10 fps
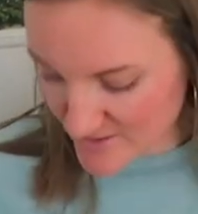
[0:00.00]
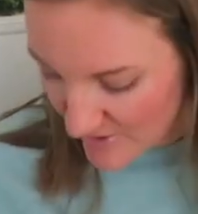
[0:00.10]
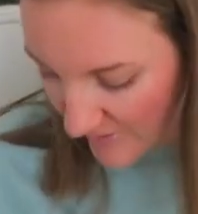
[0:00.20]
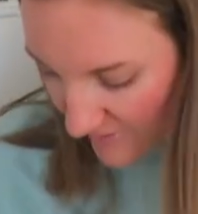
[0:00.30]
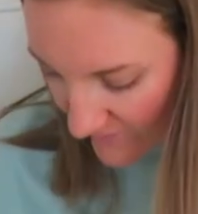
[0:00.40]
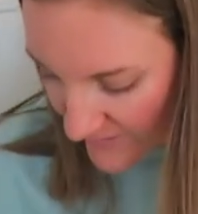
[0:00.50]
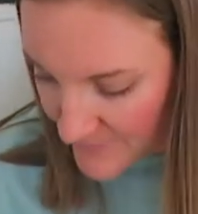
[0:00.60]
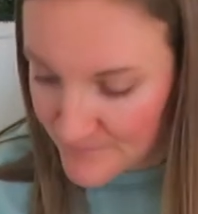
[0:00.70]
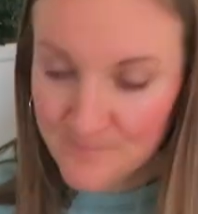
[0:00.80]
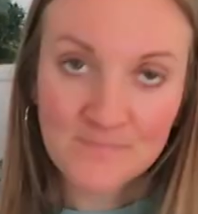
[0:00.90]
is all
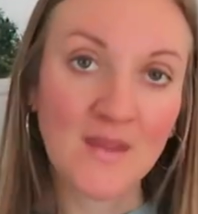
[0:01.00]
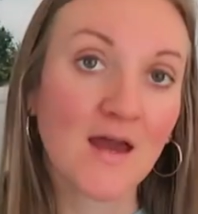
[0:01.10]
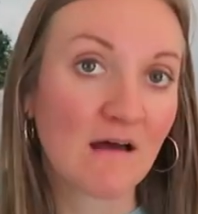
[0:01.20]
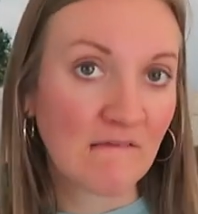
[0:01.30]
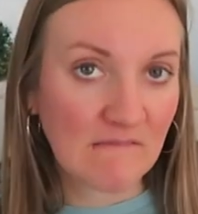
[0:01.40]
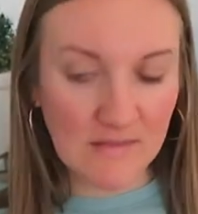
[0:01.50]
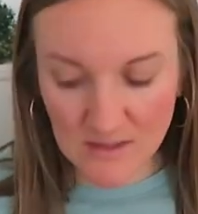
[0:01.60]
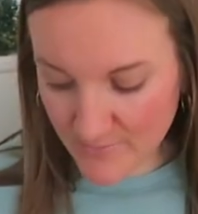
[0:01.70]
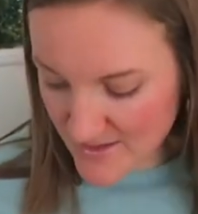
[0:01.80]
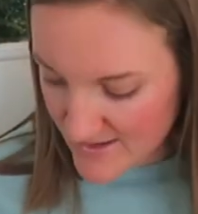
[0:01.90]

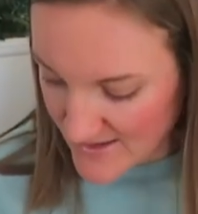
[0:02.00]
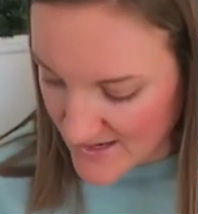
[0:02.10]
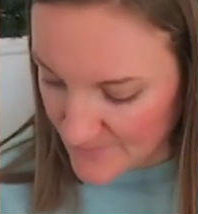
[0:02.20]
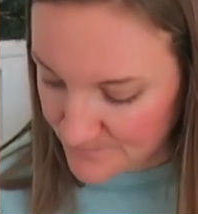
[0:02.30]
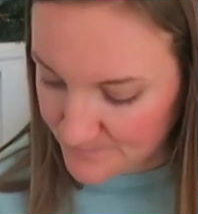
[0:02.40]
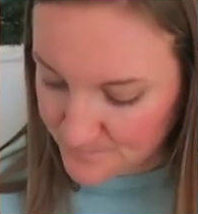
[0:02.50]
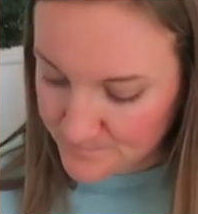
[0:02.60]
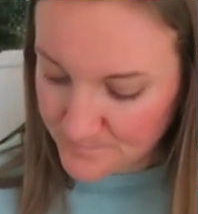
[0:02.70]
they'll be getting.